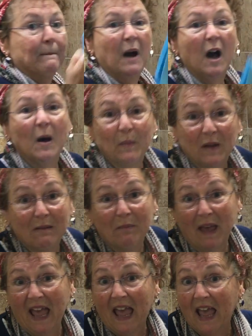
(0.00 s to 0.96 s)
puppy
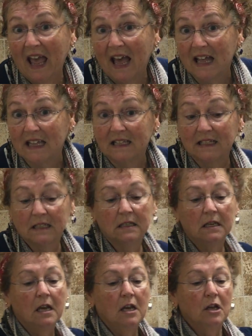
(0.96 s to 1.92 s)
pads.
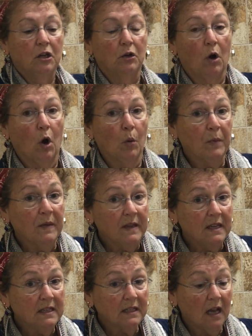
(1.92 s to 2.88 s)
You open
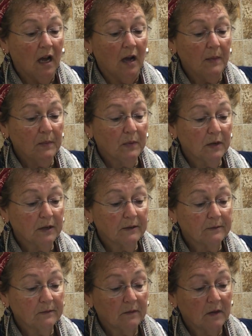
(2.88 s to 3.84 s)
these up
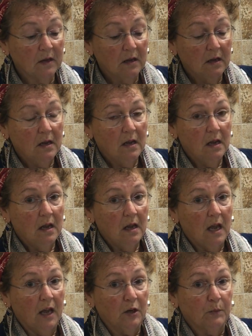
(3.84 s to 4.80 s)

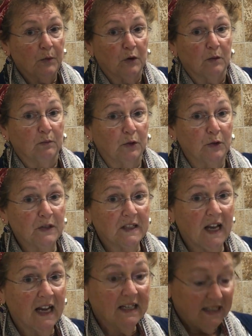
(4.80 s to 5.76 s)
and you put the blue
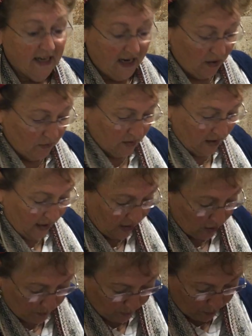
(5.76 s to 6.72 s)
side down
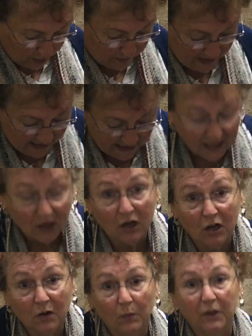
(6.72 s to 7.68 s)
and you put them
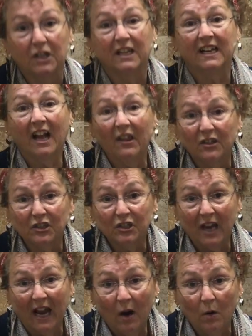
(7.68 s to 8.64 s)
here when you get out of the
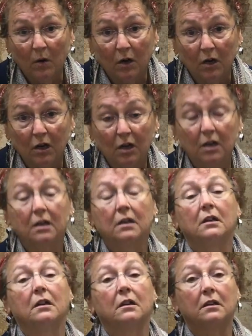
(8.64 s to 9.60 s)
shower.
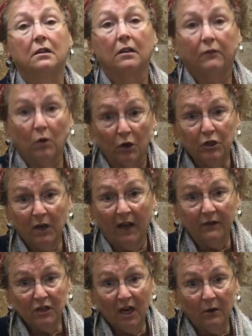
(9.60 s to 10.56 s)
Of course, you
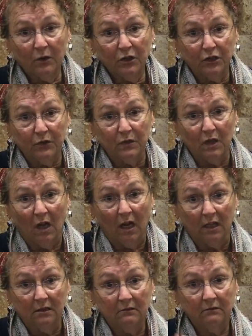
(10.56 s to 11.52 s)
have shower shoes
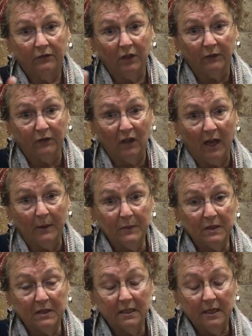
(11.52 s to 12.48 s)
on, flip-flops,